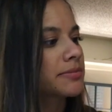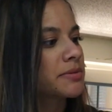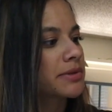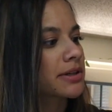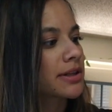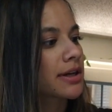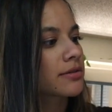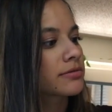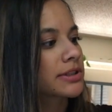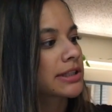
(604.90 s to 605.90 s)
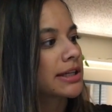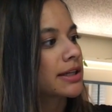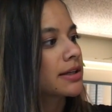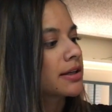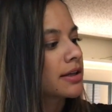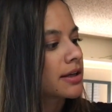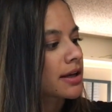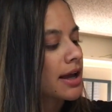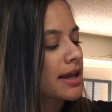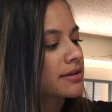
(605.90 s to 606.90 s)
Let me pick like a really
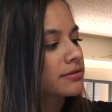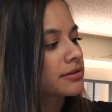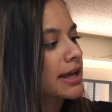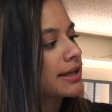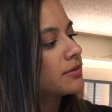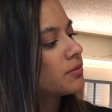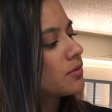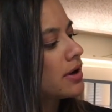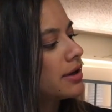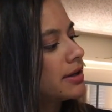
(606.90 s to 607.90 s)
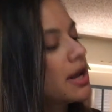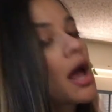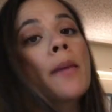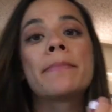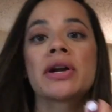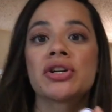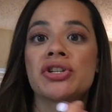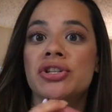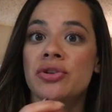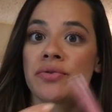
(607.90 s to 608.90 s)
kind of light one. Butter
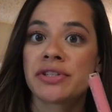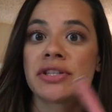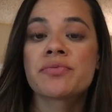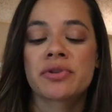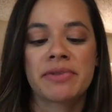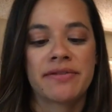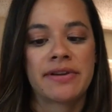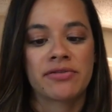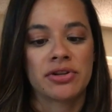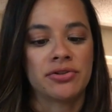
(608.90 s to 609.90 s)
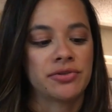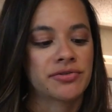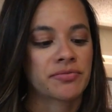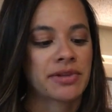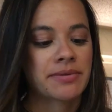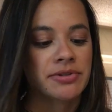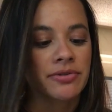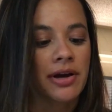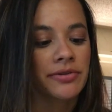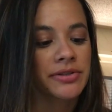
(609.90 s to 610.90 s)
Chew. This is one of my favorite nudes from them, so
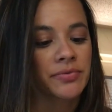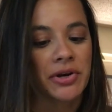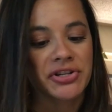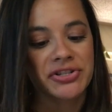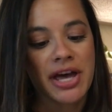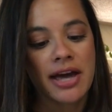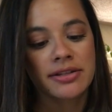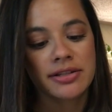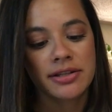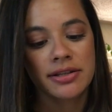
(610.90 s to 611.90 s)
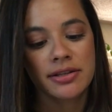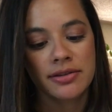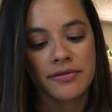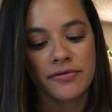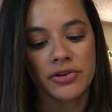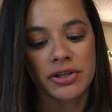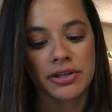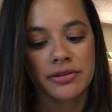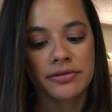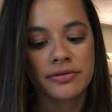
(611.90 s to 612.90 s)
I'll swatch that for
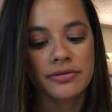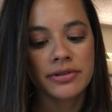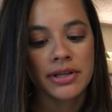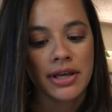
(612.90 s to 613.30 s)
you.